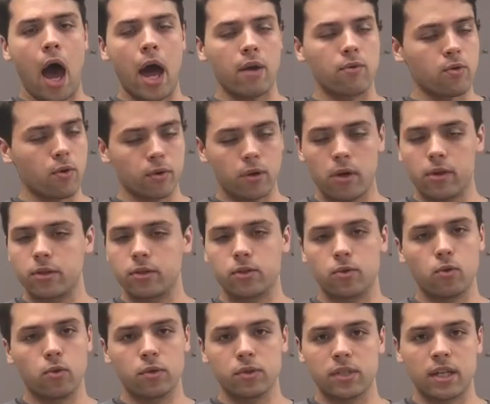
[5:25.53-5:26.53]
wrote all the
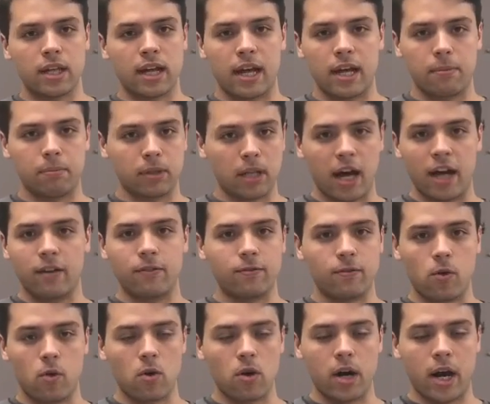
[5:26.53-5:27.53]
schools that I applied
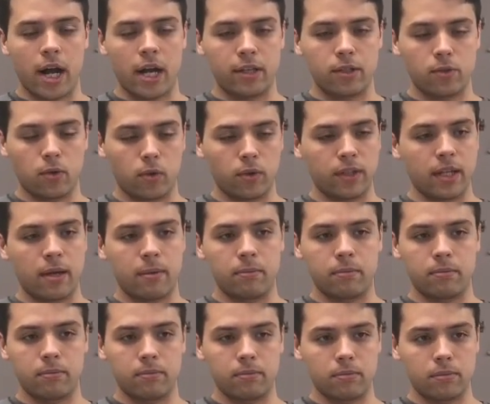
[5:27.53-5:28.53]
for and told
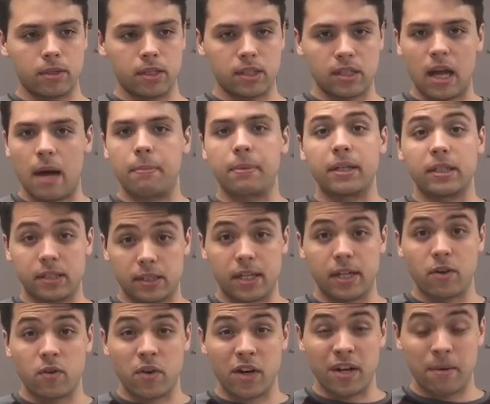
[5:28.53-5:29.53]
them to stop
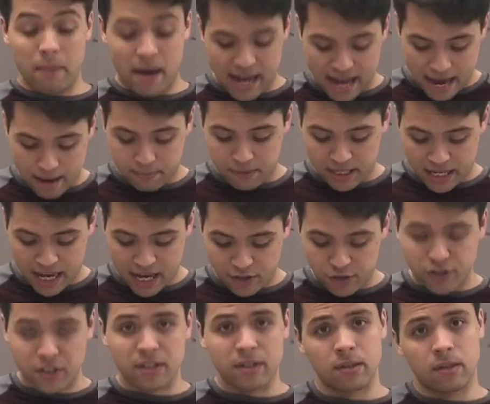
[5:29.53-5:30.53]
considering my
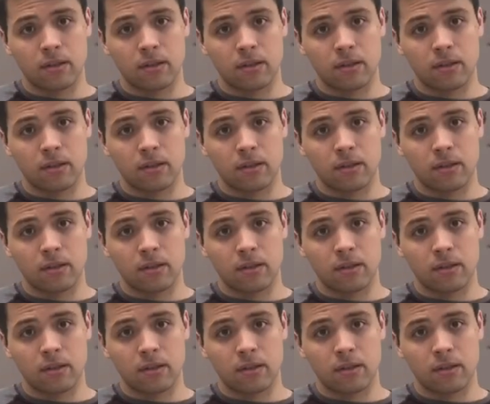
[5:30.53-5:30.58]
application.